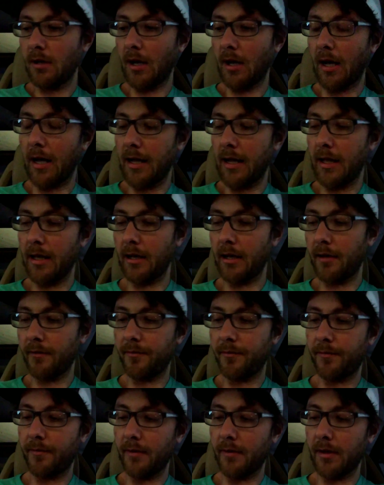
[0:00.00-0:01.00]
I
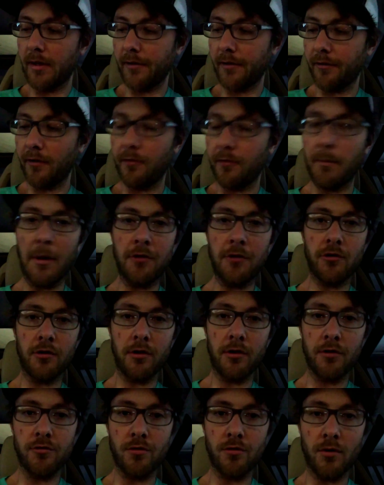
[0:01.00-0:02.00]
have suspension
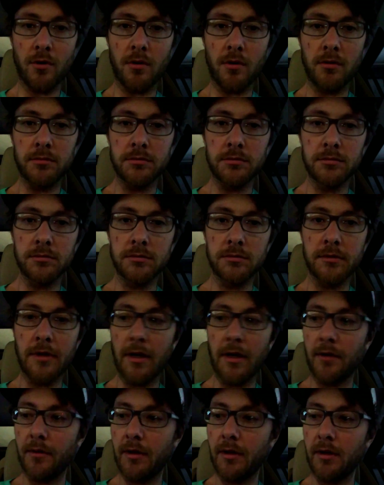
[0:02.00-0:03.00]
control
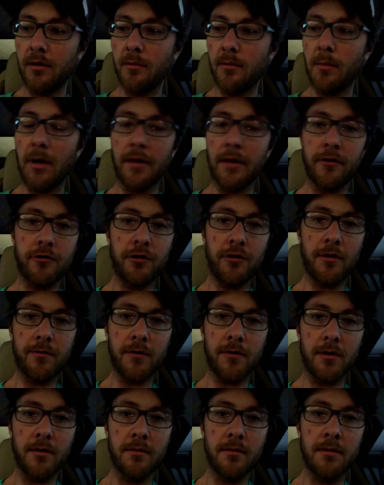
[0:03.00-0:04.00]
down here by the
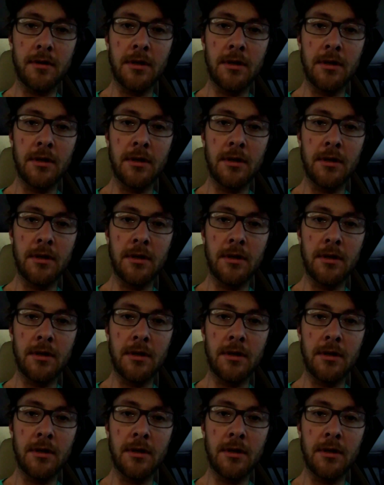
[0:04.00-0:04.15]
shifter